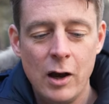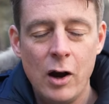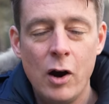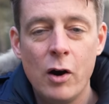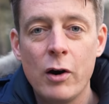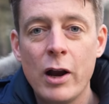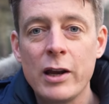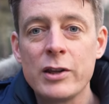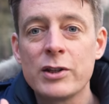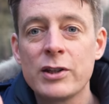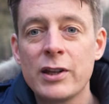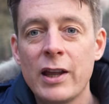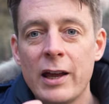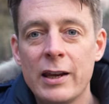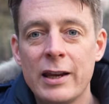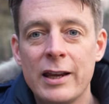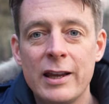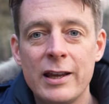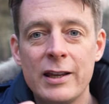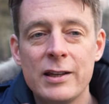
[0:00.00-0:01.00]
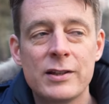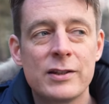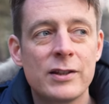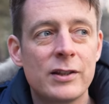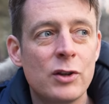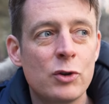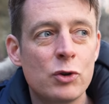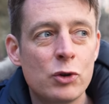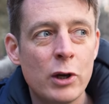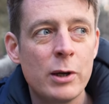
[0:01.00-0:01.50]
Right, so that is
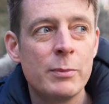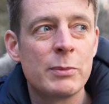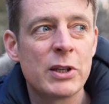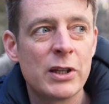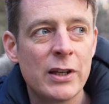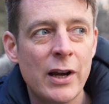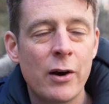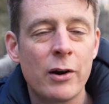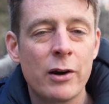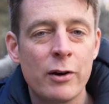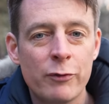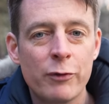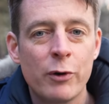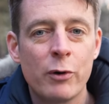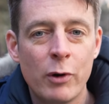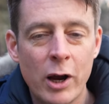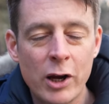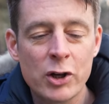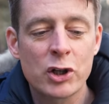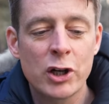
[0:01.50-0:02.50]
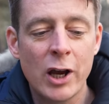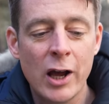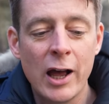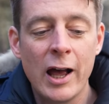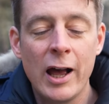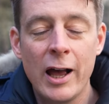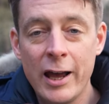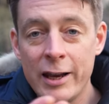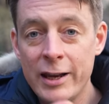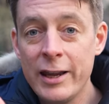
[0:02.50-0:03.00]
the dream scenario for Russia,
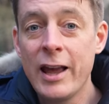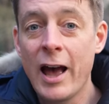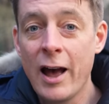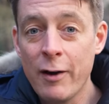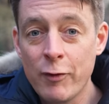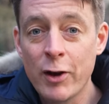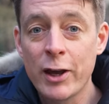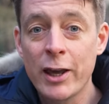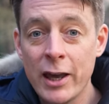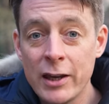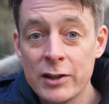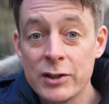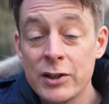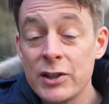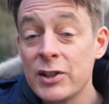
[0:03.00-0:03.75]
and he advocates it.